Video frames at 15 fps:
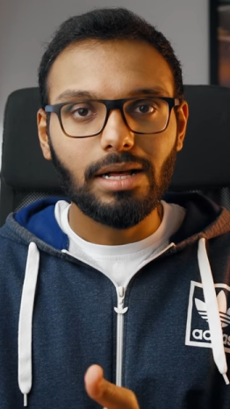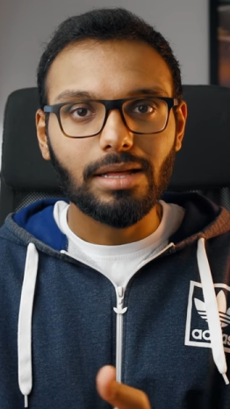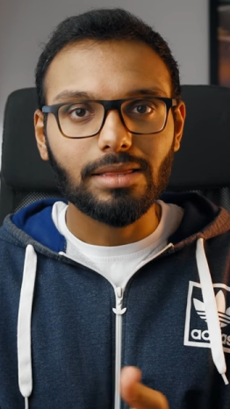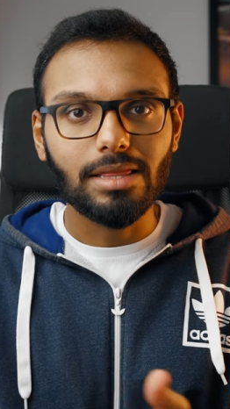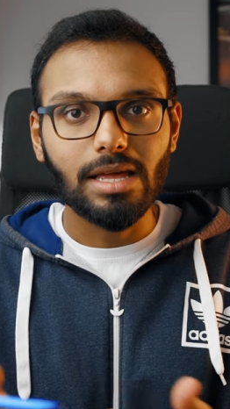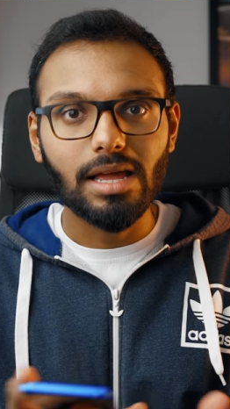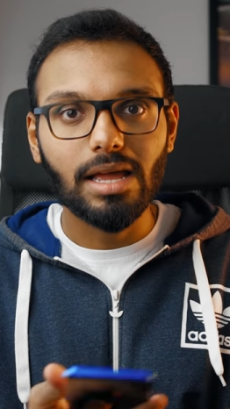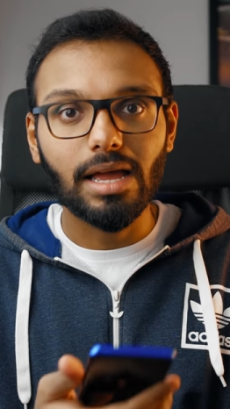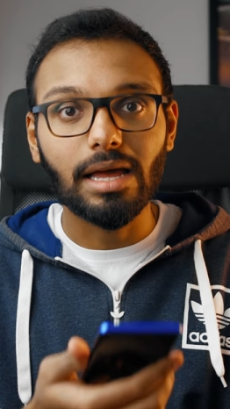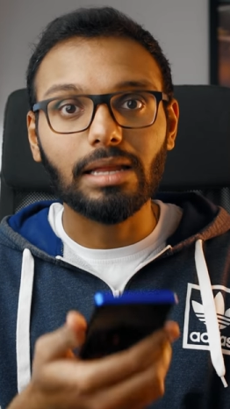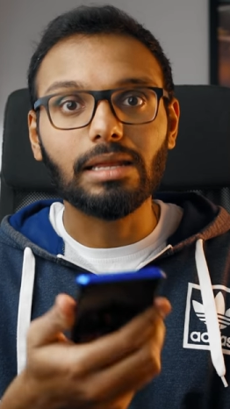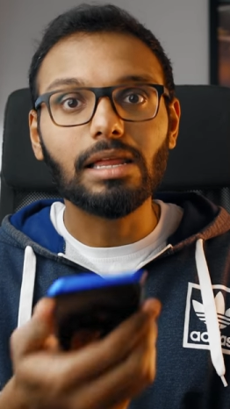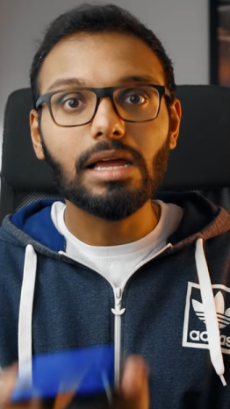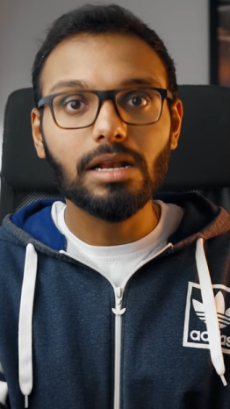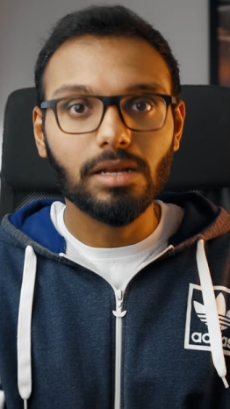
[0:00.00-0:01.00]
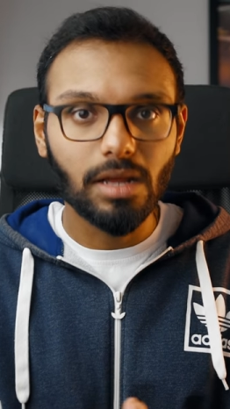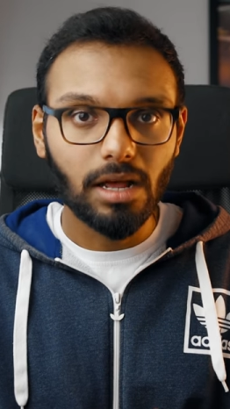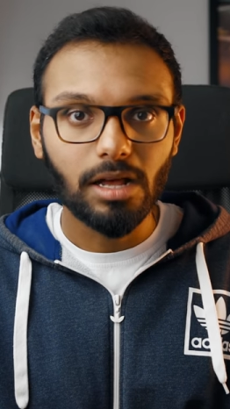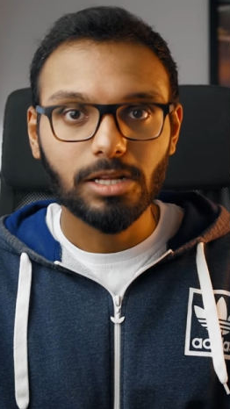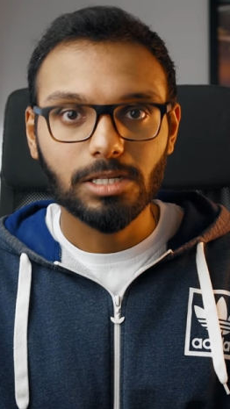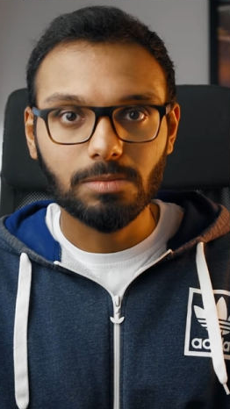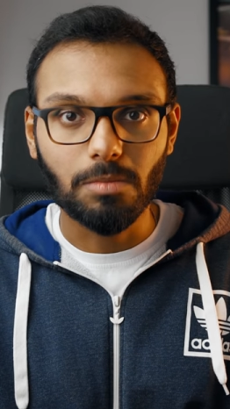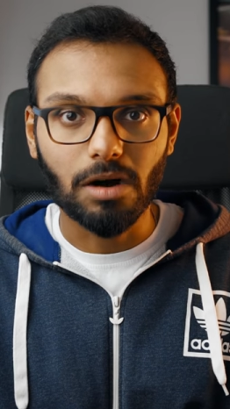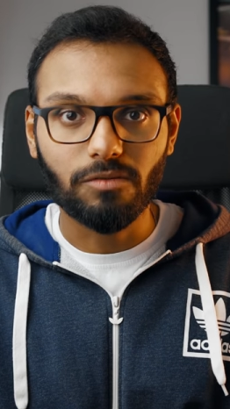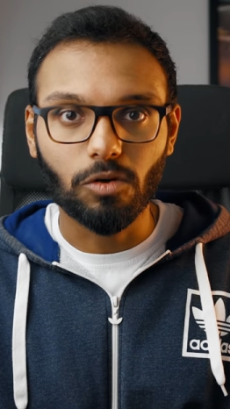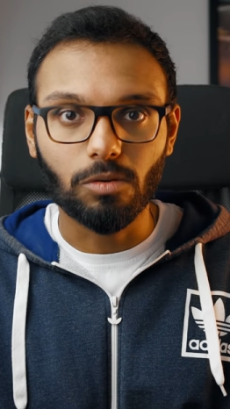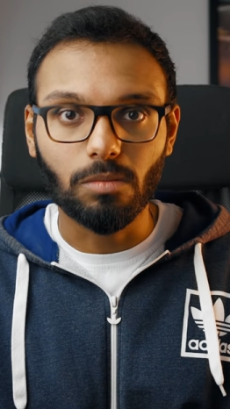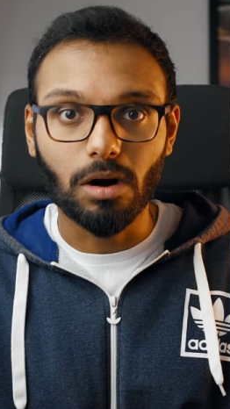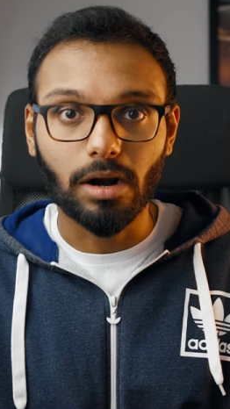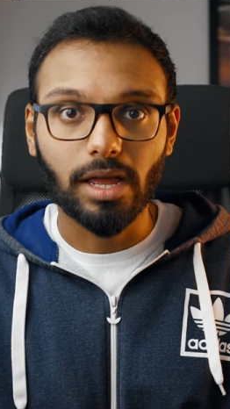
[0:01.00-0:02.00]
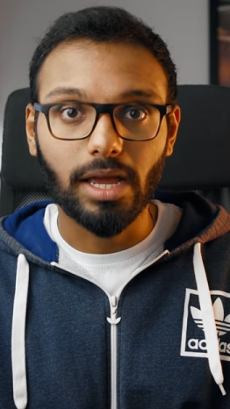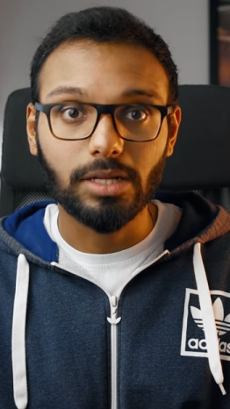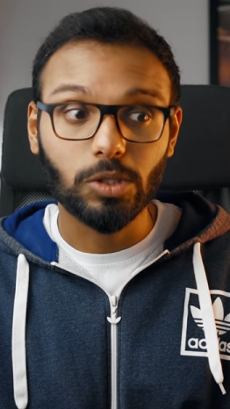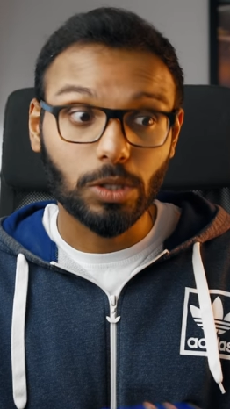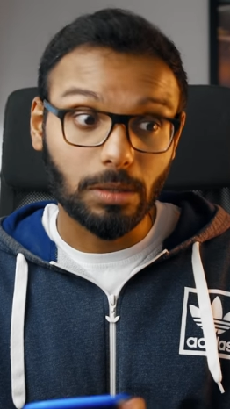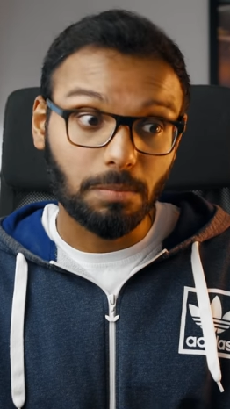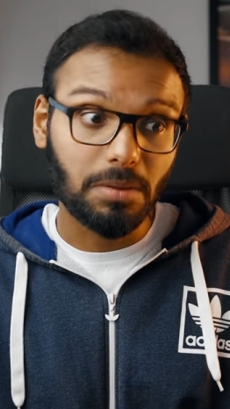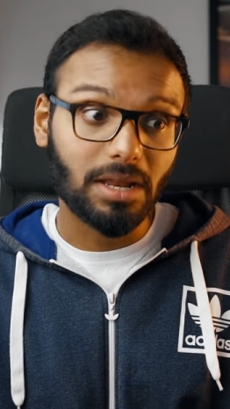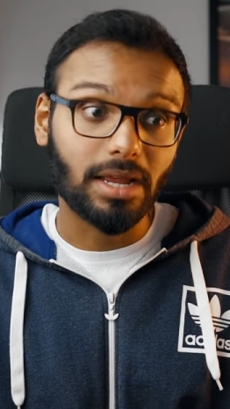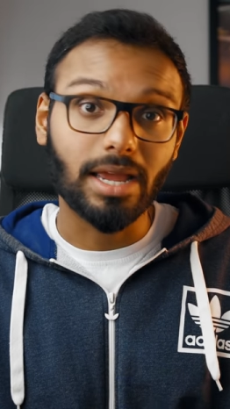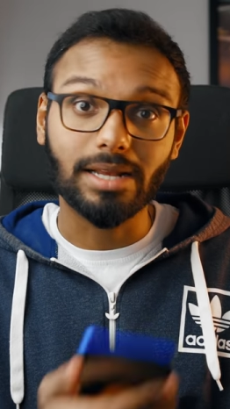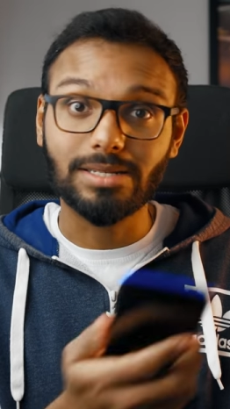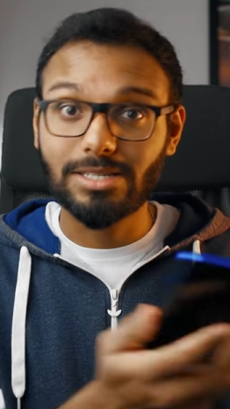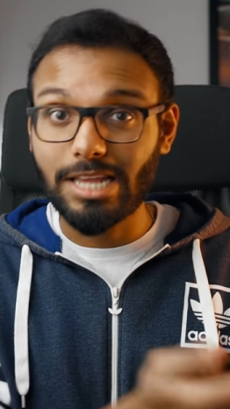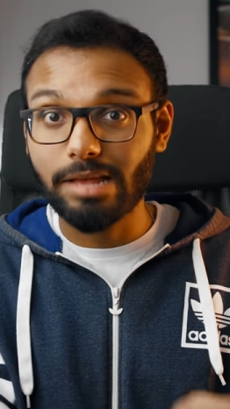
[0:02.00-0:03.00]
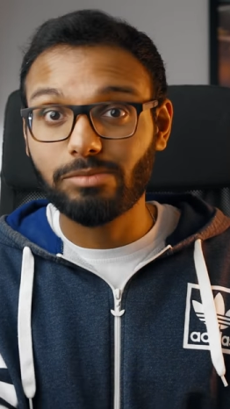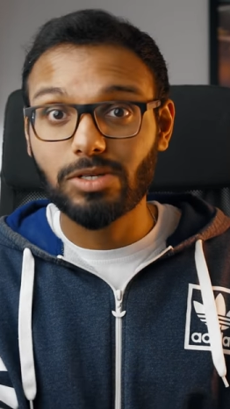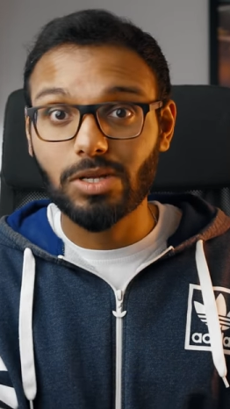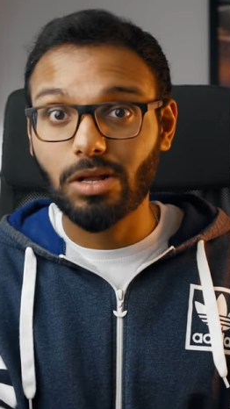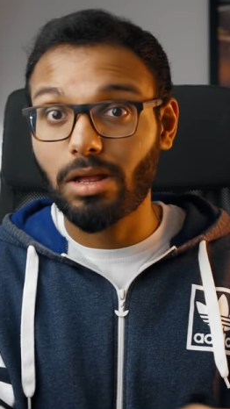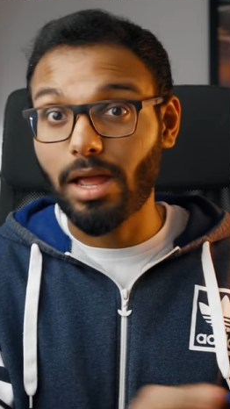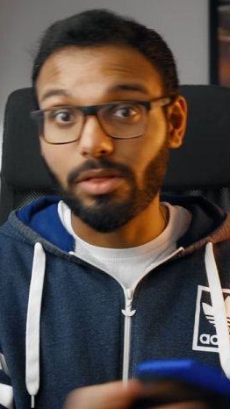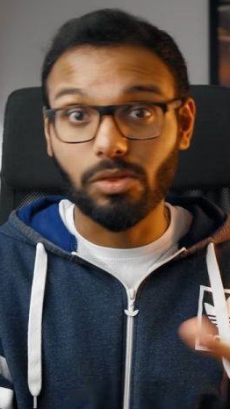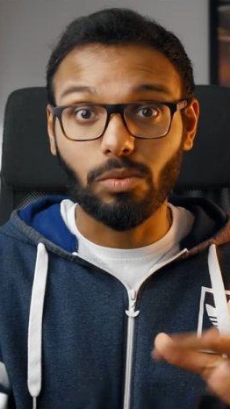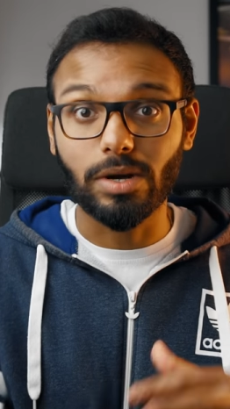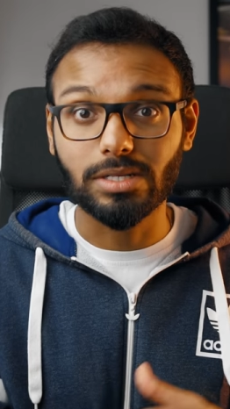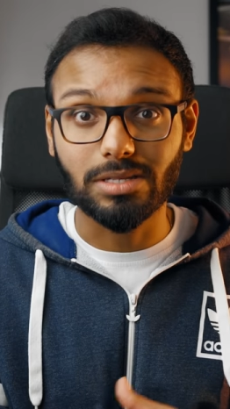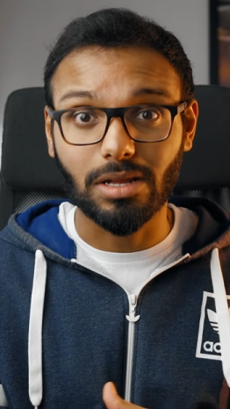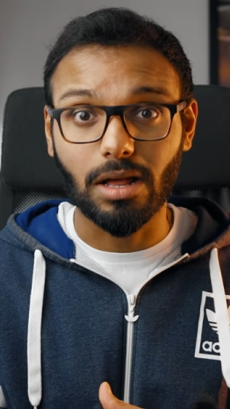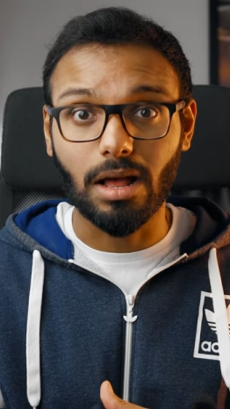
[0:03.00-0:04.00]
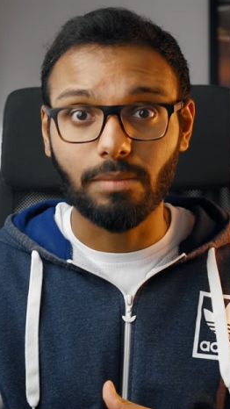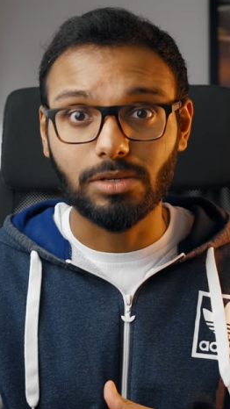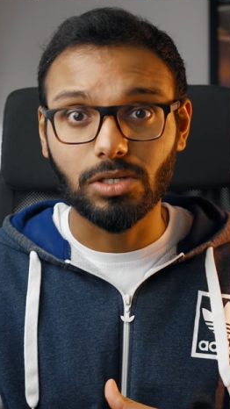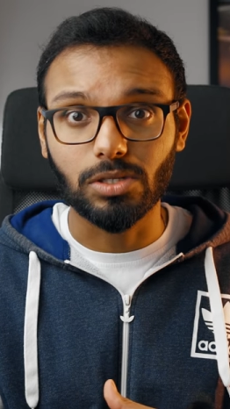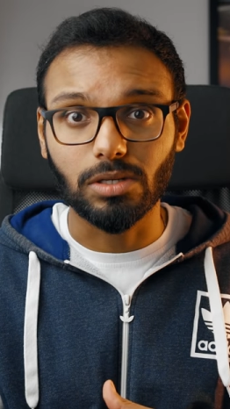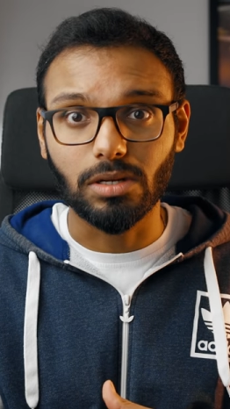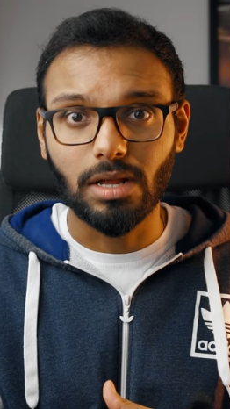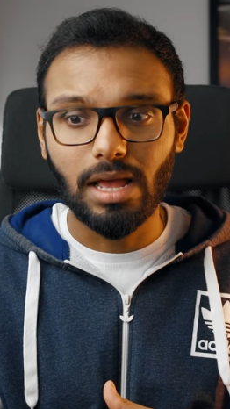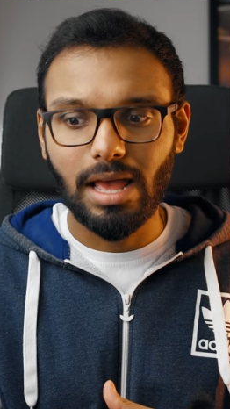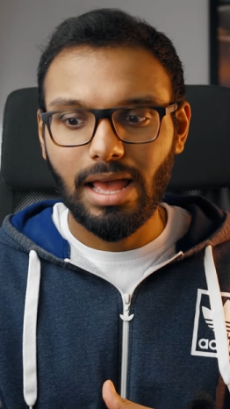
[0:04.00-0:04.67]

the elite smartphone market to compete against Samsung and the rest of the competition.